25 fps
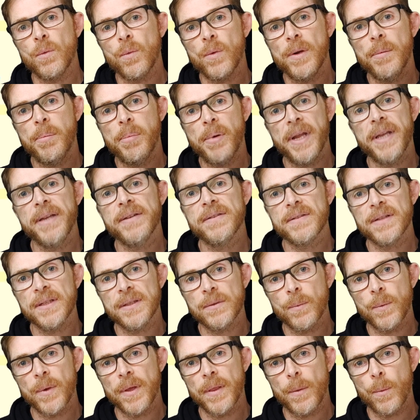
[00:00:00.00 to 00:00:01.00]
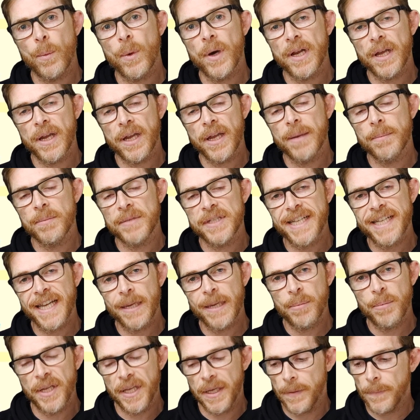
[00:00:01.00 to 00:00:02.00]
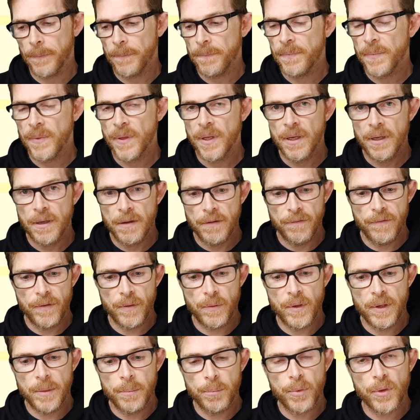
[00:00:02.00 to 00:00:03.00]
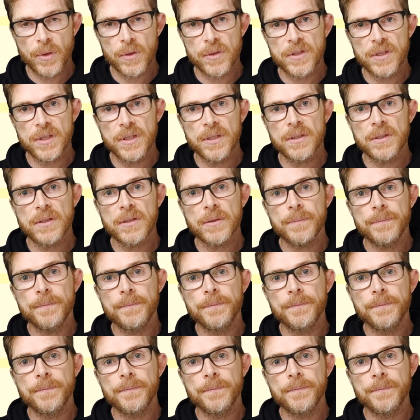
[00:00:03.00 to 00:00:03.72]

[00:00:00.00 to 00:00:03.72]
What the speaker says: replaced it with what I am typing. Very important,